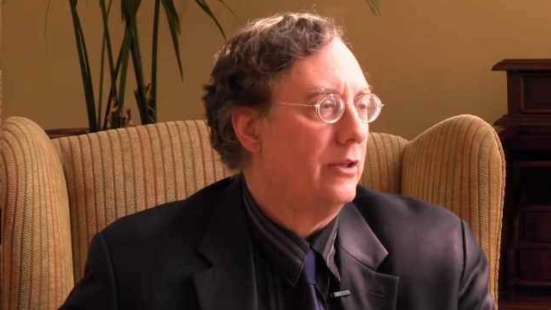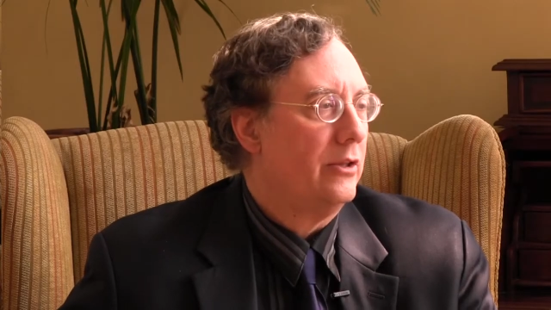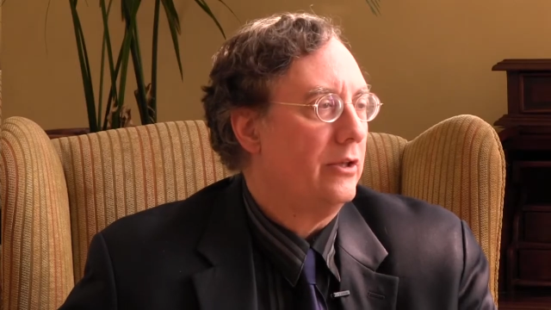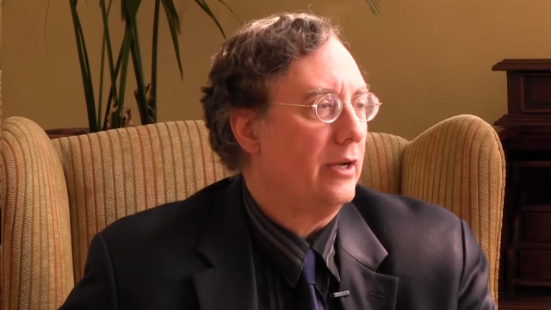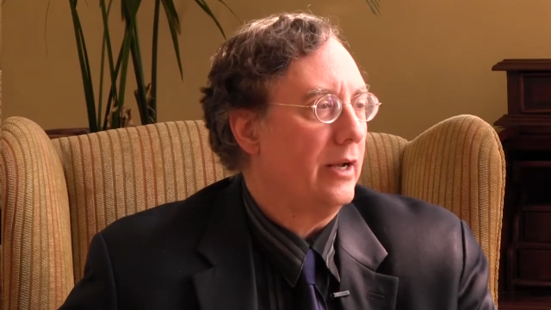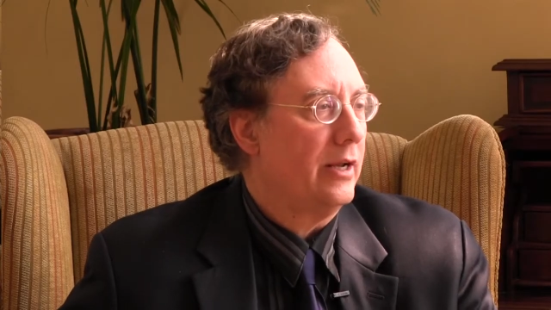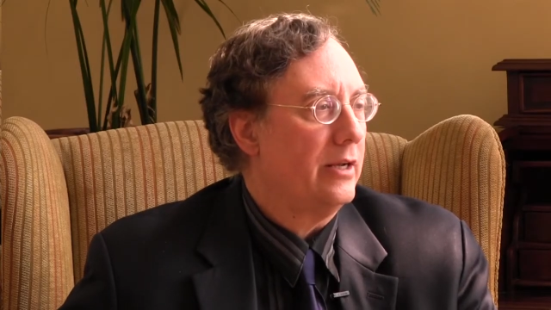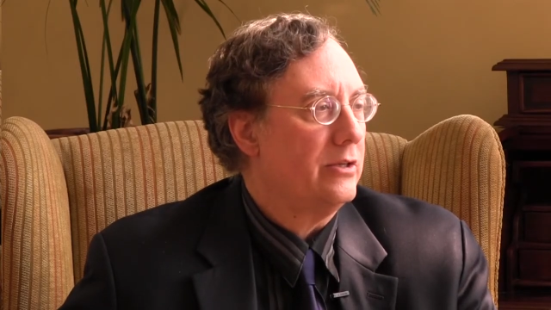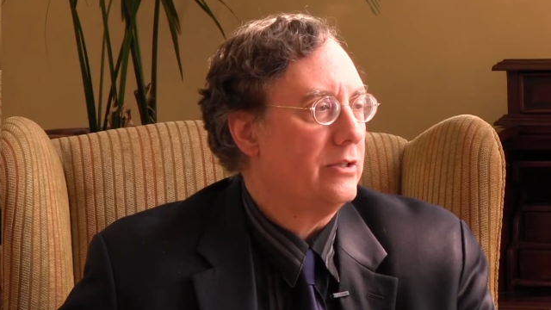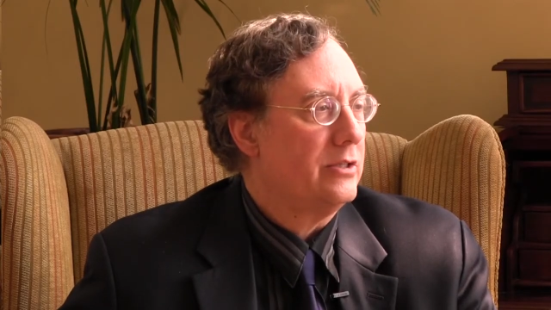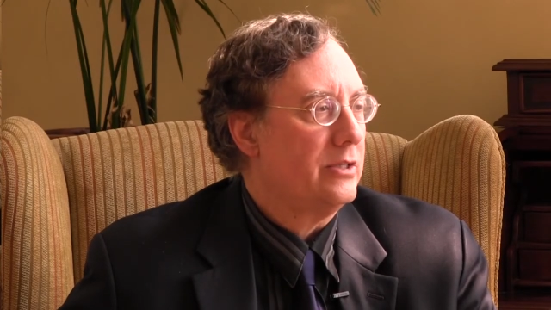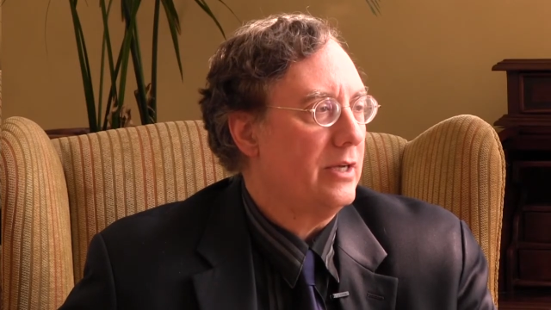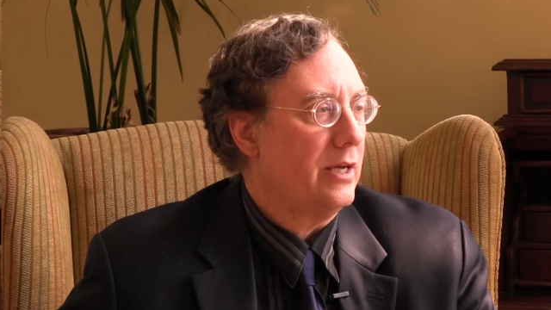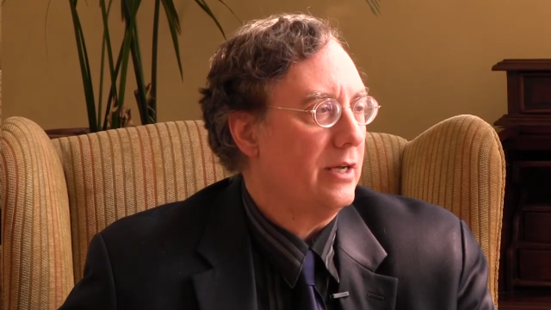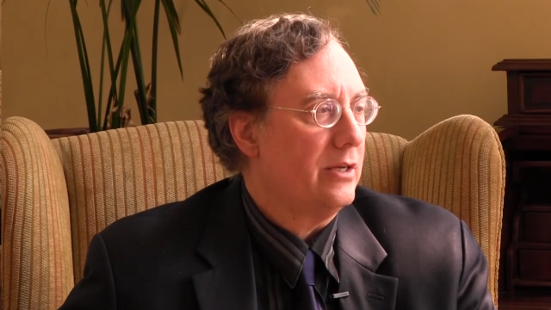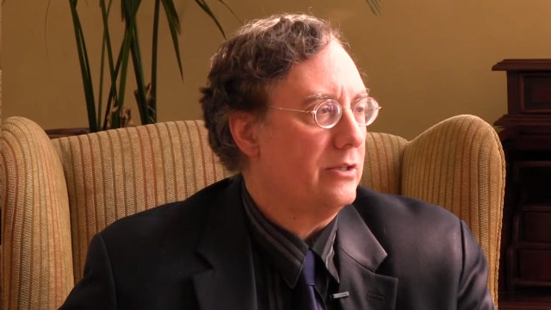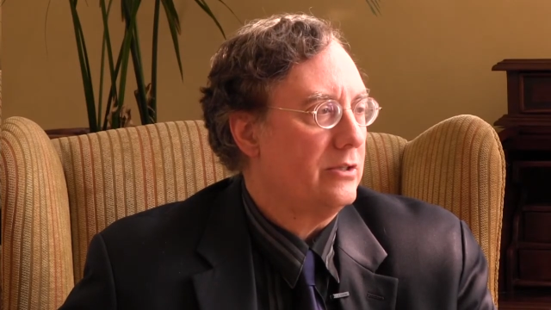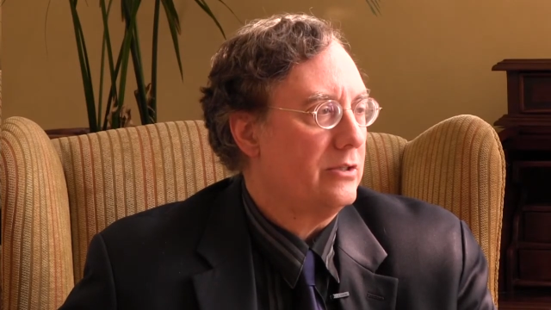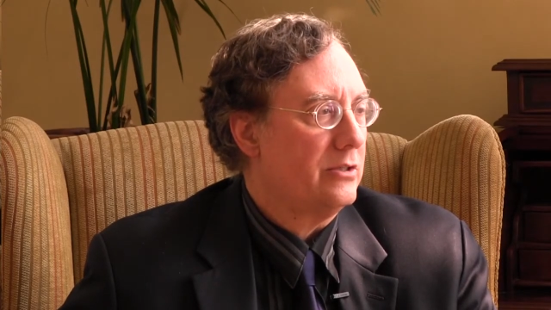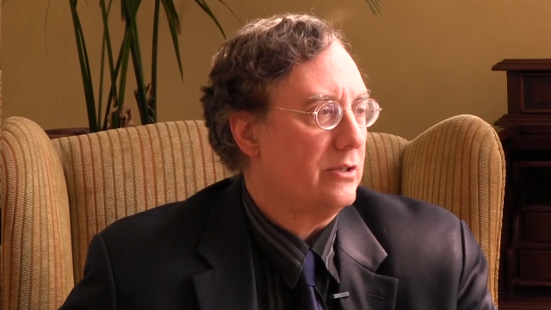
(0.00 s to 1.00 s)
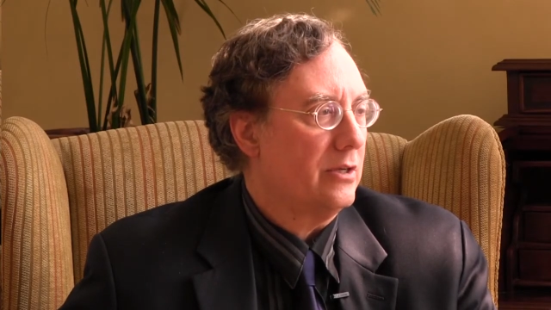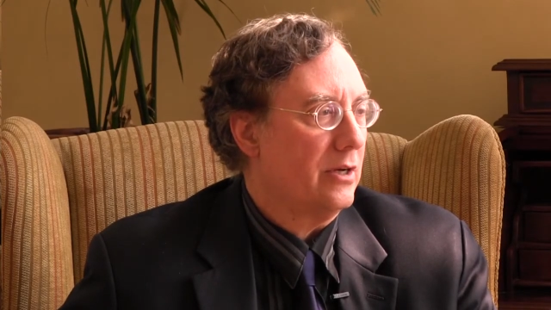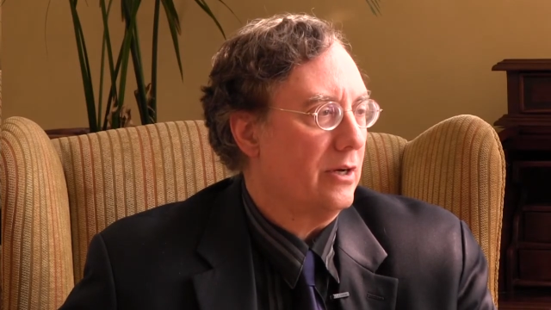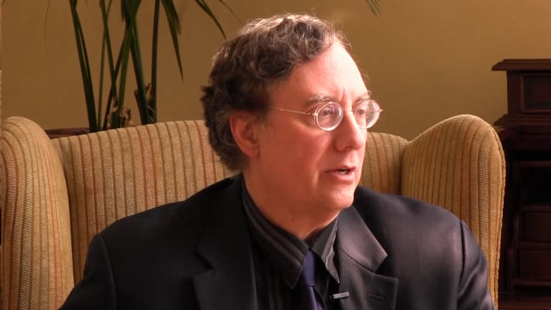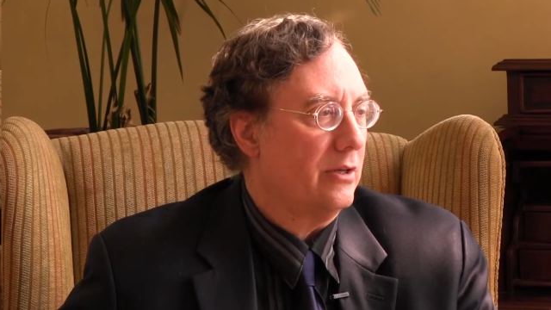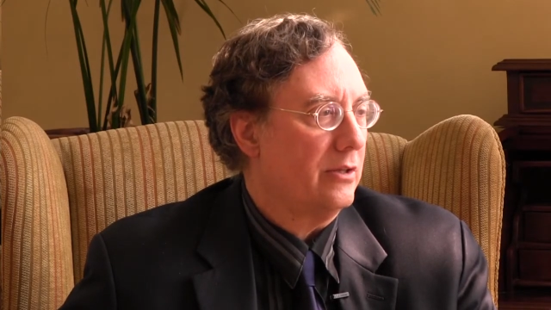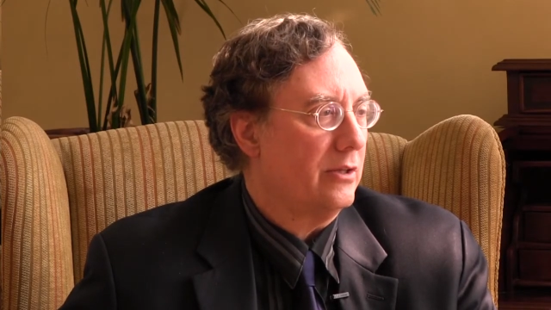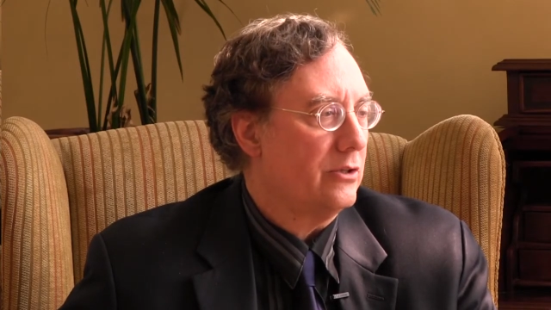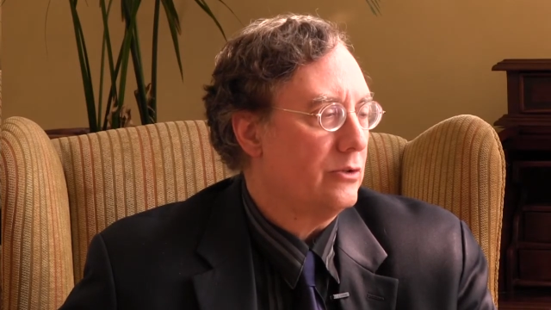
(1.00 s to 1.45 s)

the United States, uh,